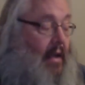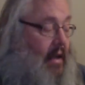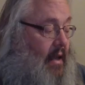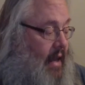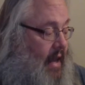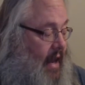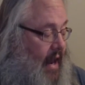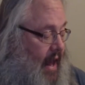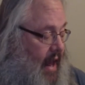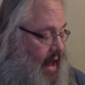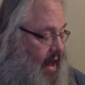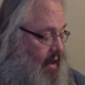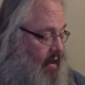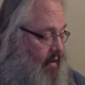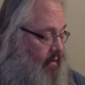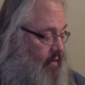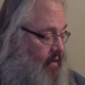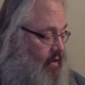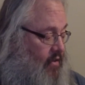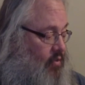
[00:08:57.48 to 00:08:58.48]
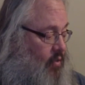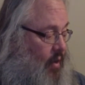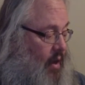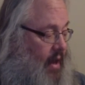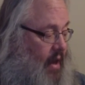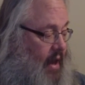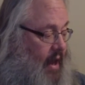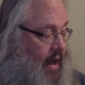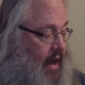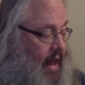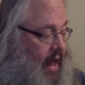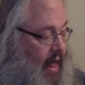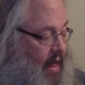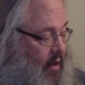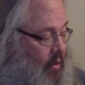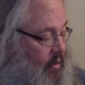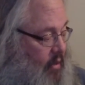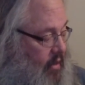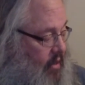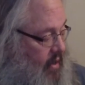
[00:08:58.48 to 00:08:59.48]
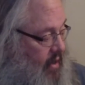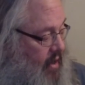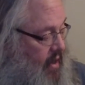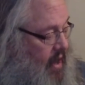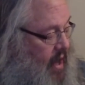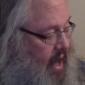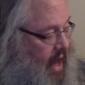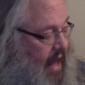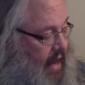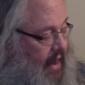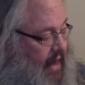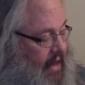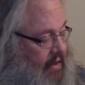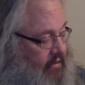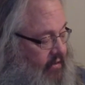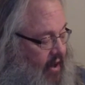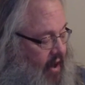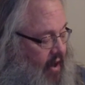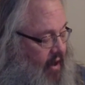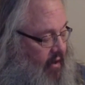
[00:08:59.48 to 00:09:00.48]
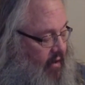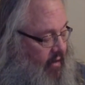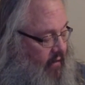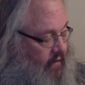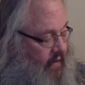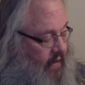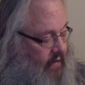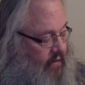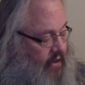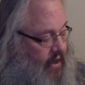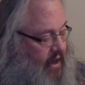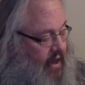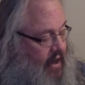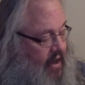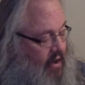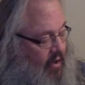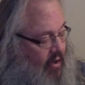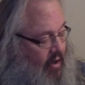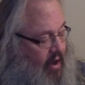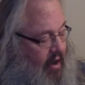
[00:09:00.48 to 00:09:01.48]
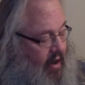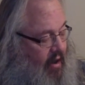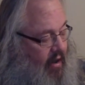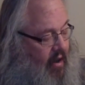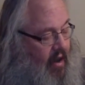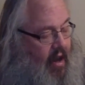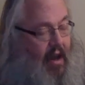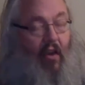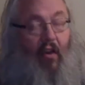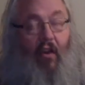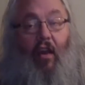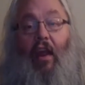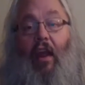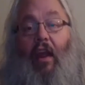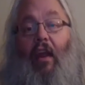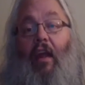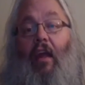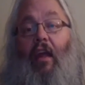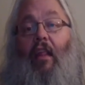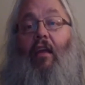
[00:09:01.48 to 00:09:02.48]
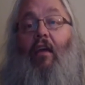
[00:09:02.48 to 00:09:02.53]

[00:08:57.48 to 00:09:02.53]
And I have a 29 gallon with at least 150 neocaridina in